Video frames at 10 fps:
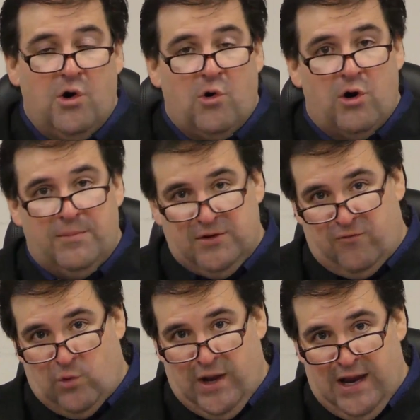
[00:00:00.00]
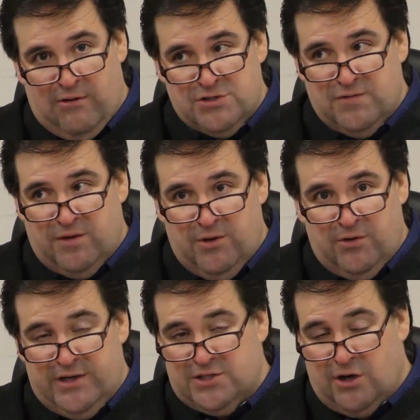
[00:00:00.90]
or up to 40 hours of
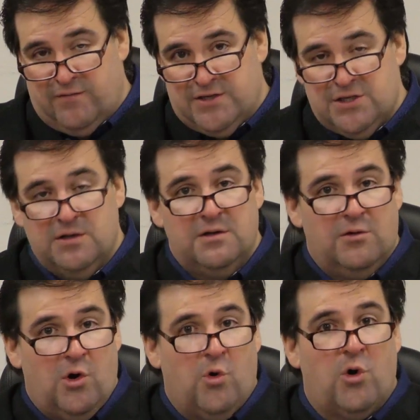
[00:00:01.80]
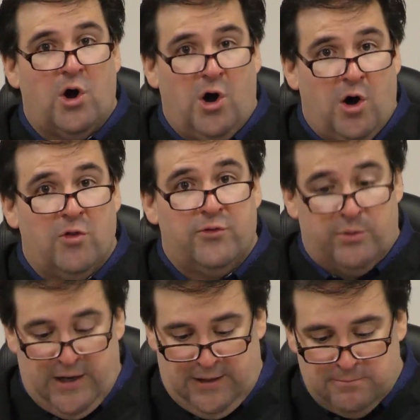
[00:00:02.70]
community service, or all
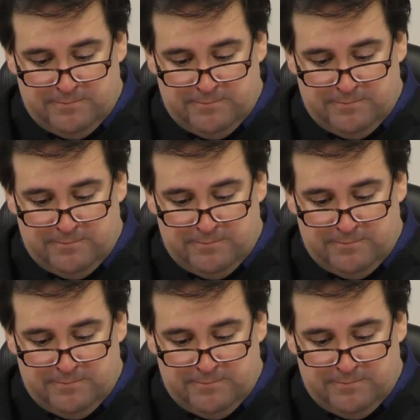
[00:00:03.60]
three.